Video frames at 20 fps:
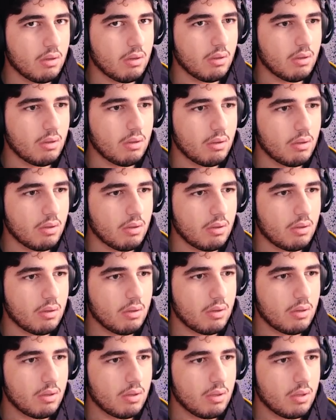
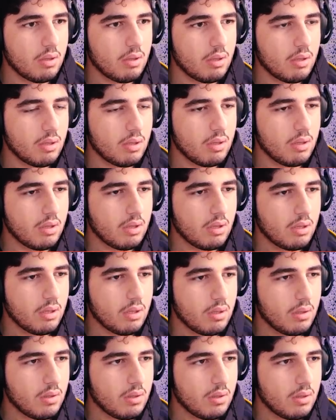
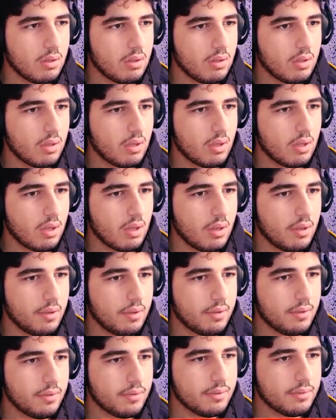
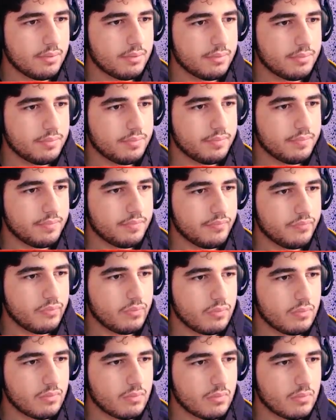
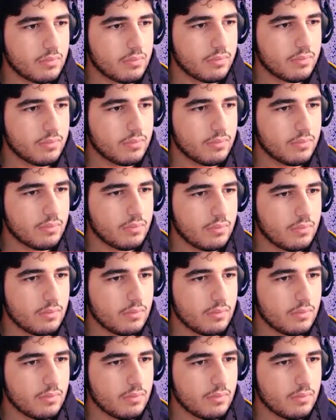[no speech]